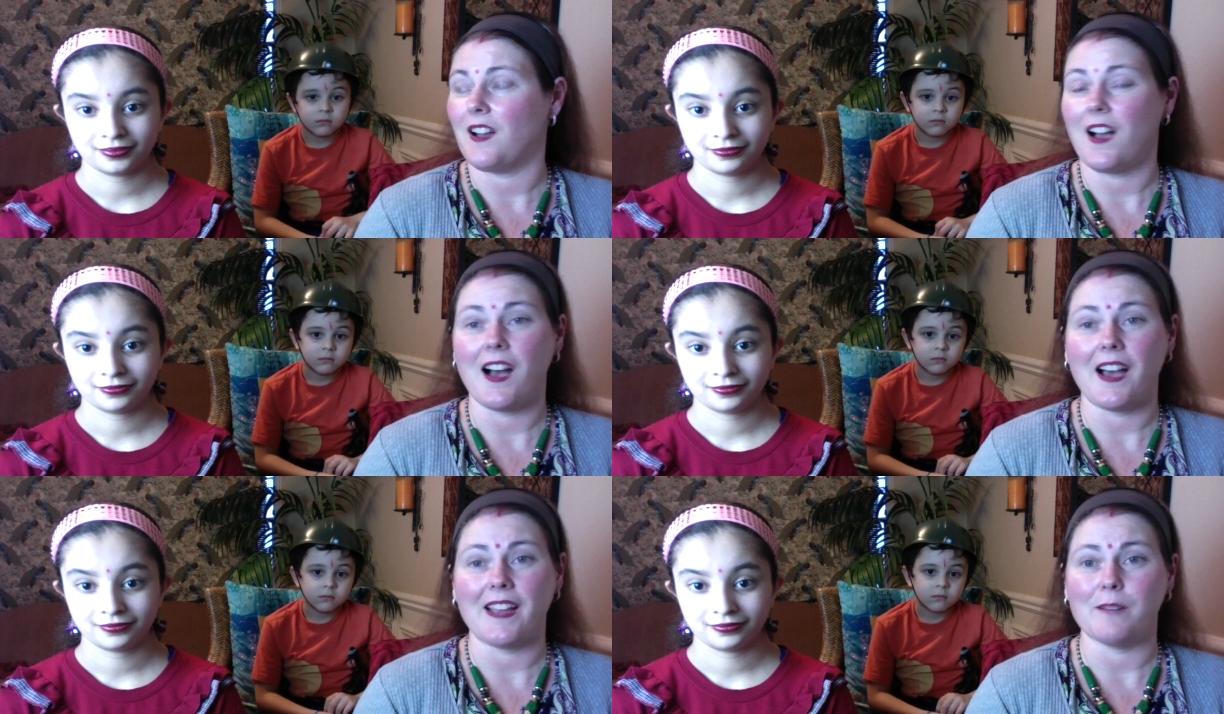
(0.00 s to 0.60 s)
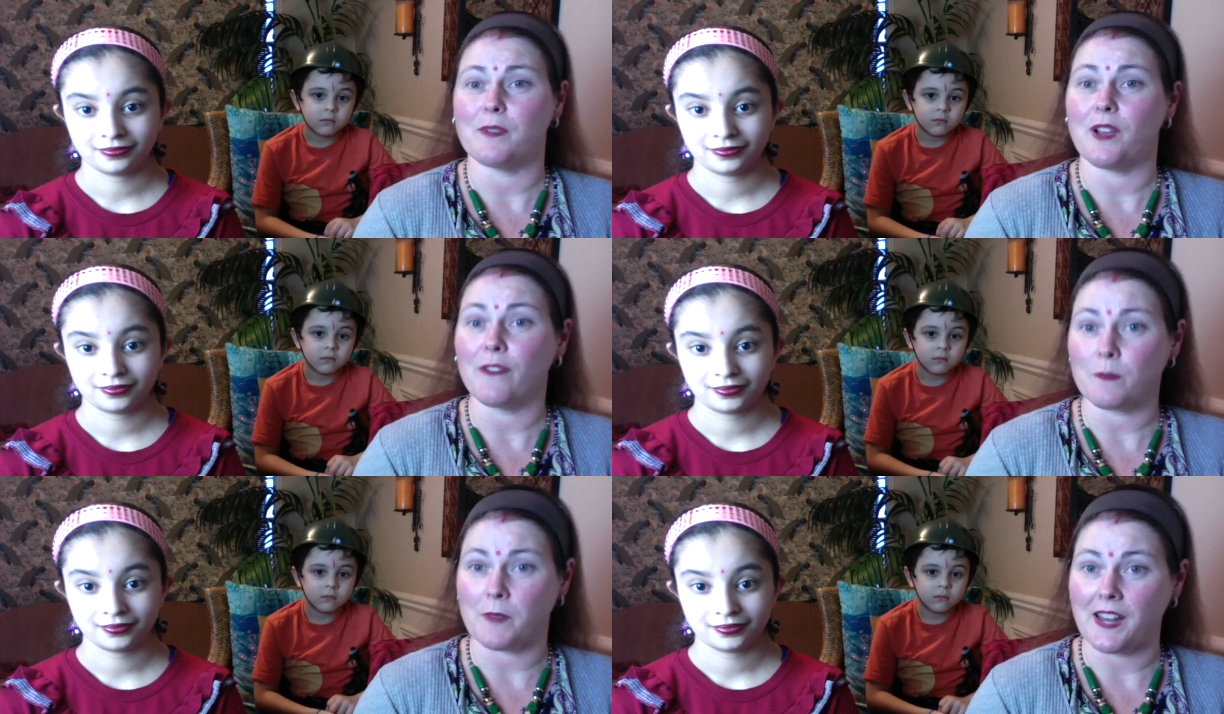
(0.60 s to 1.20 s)
Speaker 1: high-up
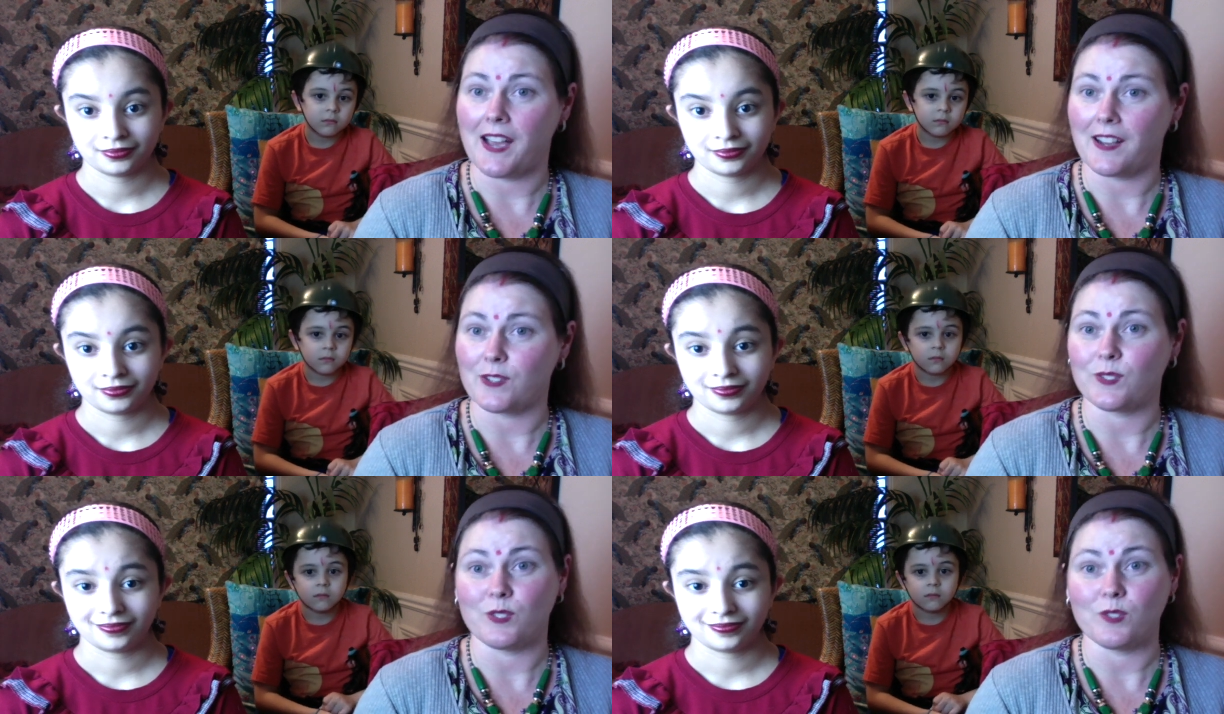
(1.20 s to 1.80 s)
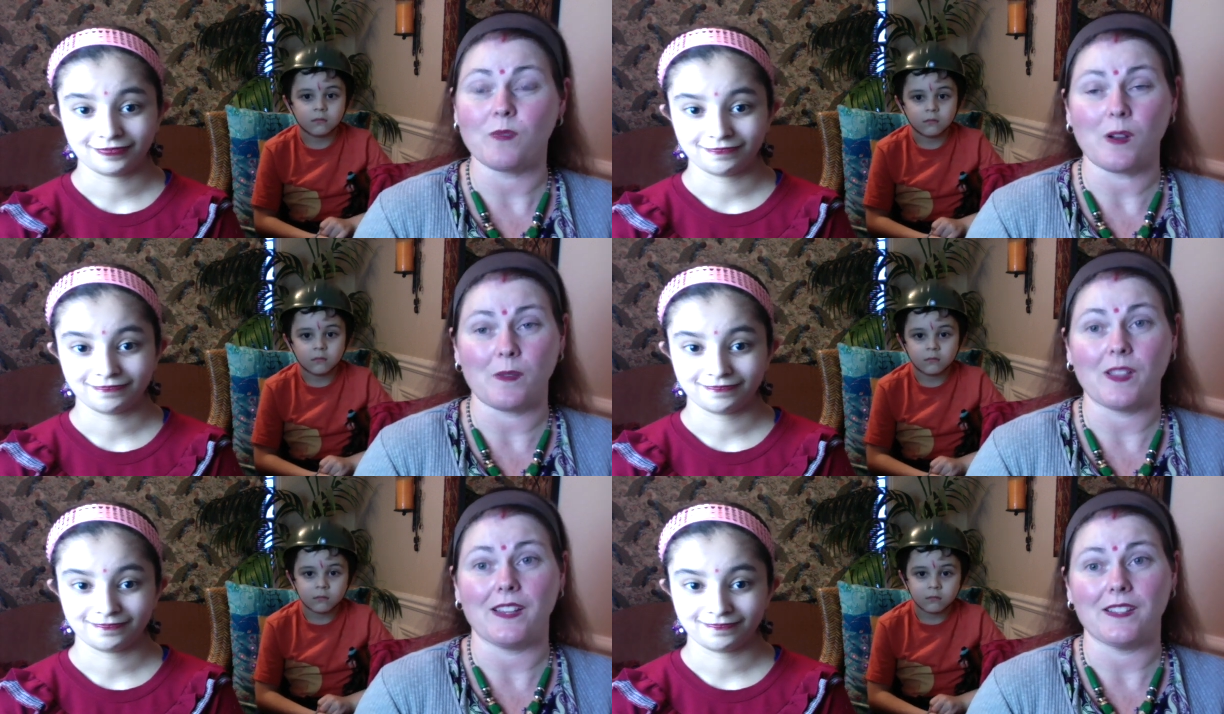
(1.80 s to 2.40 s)
government hackers. These are probably
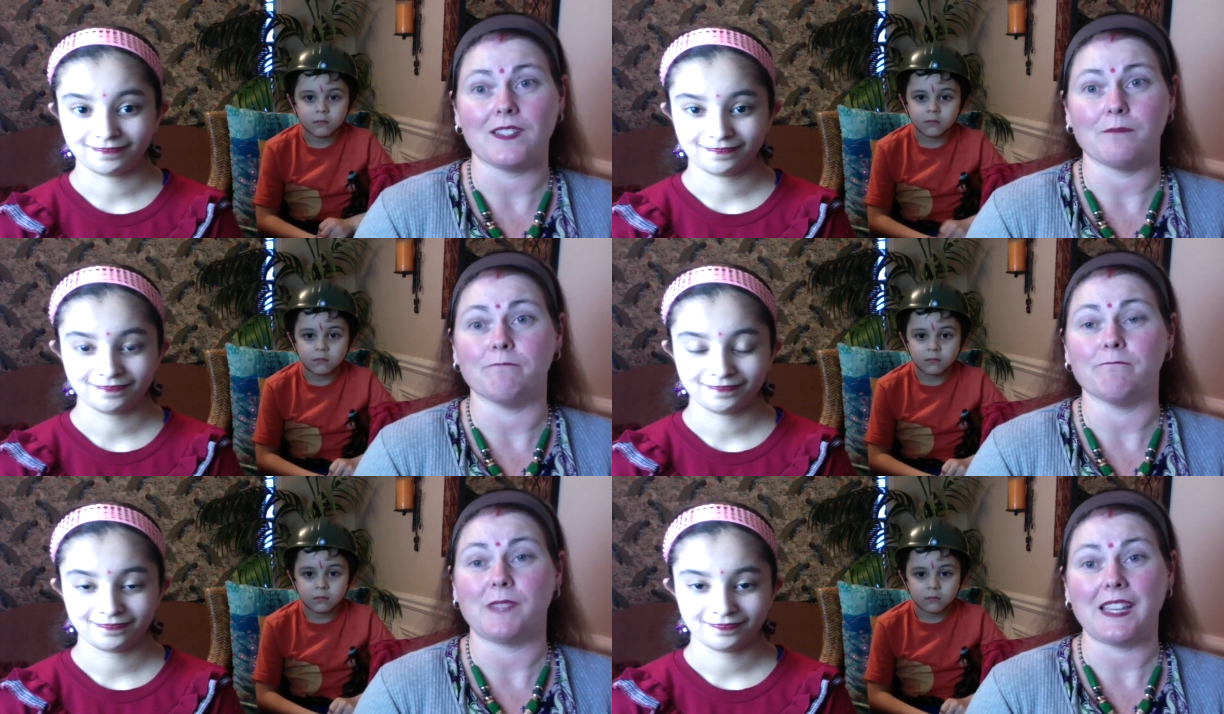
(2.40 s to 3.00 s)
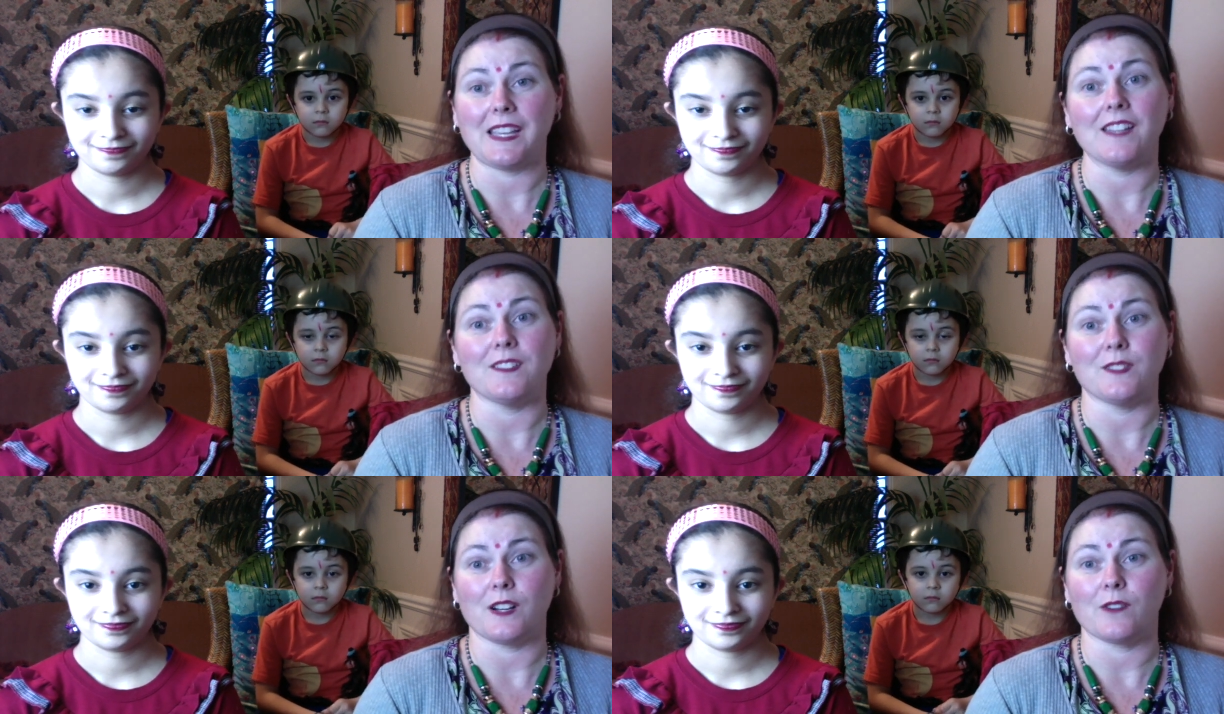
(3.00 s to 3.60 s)
like some kids
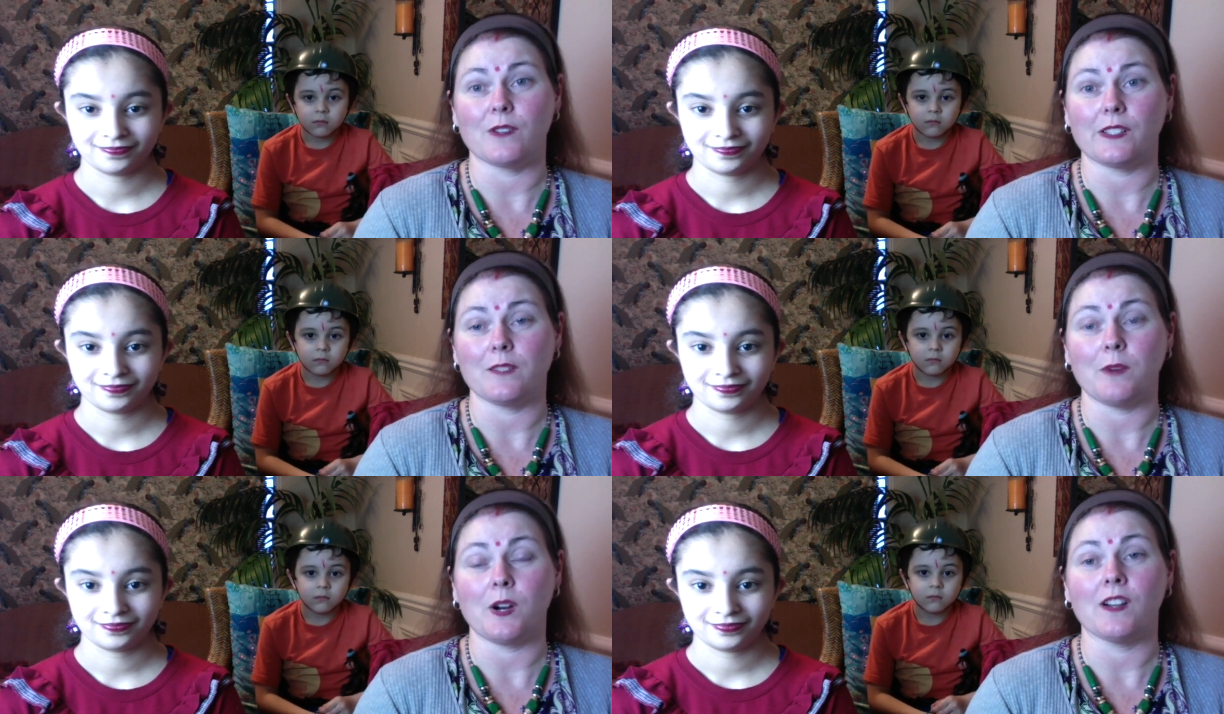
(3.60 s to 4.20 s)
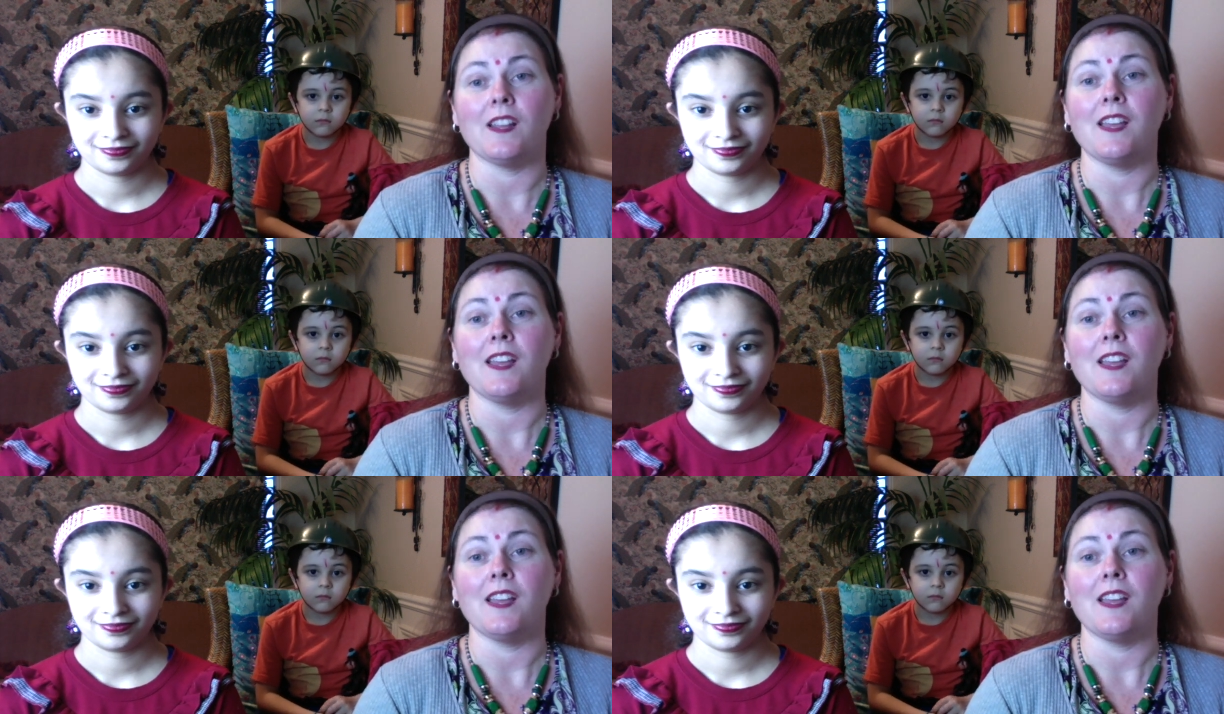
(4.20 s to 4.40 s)
that are really smart.